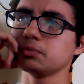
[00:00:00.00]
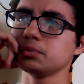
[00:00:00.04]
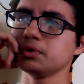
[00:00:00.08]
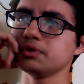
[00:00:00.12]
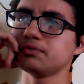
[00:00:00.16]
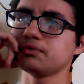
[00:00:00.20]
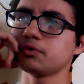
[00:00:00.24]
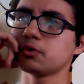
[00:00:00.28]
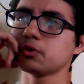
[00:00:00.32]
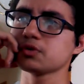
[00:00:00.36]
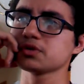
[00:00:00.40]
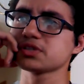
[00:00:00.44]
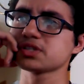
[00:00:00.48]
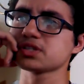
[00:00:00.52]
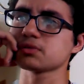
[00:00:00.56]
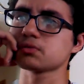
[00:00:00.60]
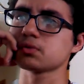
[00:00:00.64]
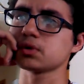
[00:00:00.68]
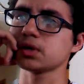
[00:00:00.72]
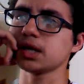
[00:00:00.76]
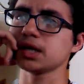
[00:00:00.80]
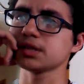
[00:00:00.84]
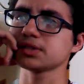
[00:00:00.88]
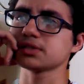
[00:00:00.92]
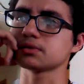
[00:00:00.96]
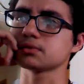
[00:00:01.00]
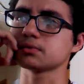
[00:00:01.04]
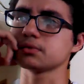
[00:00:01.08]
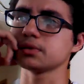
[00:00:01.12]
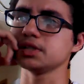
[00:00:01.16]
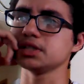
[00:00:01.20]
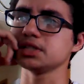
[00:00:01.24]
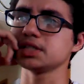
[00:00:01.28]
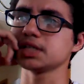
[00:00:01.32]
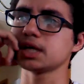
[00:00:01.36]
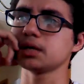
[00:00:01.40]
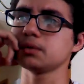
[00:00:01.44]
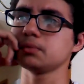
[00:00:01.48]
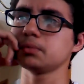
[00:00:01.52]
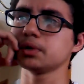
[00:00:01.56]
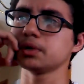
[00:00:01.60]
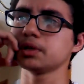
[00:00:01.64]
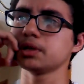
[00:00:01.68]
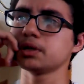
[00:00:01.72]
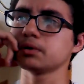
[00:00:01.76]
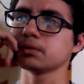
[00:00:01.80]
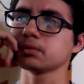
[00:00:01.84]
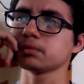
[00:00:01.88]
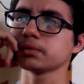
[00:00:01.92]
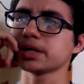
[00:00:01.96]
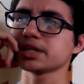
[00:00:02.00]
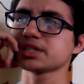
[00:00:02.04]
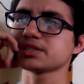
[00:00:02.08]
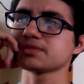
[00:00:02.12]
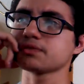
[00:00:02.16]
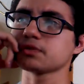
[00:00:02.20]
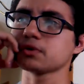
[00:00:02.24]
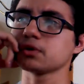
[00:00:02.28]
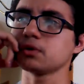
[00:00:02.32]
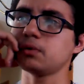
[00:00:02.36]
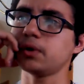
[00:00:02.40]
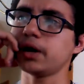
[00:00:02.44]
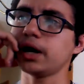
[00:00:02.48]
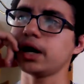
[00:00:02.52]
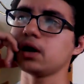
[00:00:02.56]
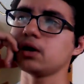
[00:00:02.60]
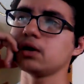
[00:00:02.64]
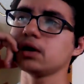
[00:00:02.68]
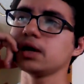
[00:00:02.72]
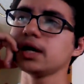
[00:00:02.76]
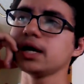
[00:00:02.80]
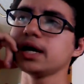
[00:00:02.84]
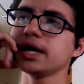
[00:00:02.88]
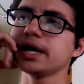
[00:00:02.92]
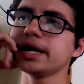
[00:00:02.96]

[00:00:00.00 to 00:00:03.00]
be forced to roll out to ringside where they'll rest for a while.